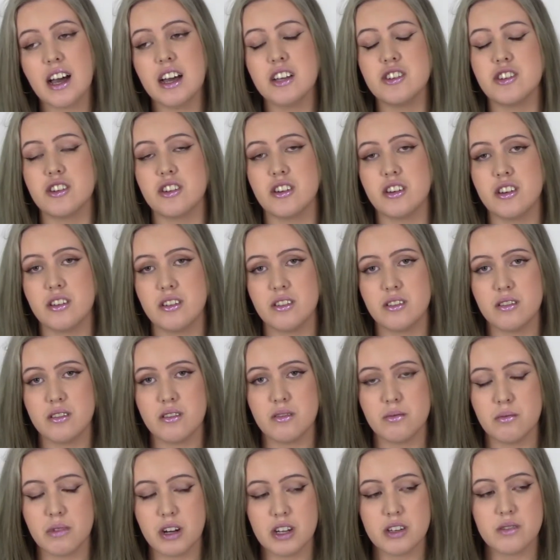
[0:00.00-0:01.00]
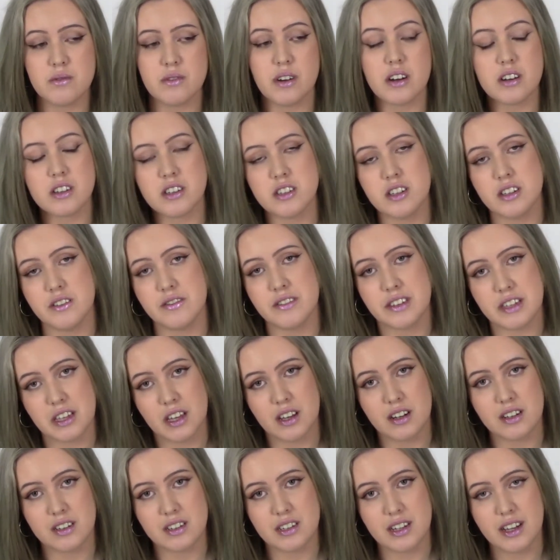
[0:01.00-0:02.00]
I don't know what rock you'll be
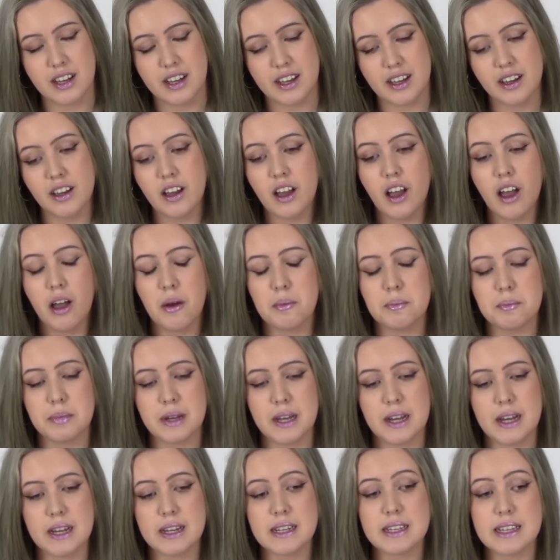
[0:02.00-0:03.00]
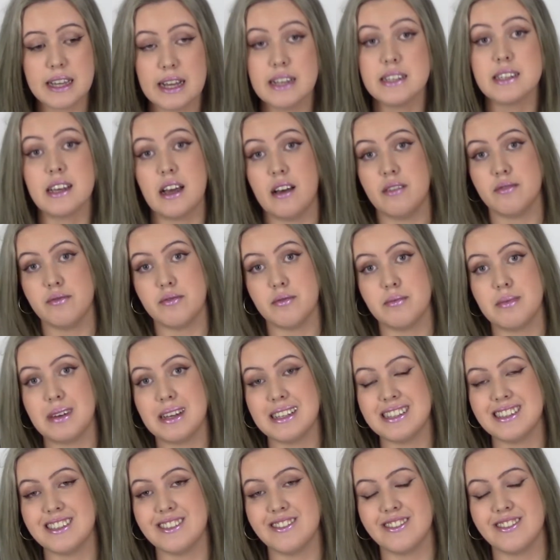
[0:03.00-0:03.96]
under, but get out from that.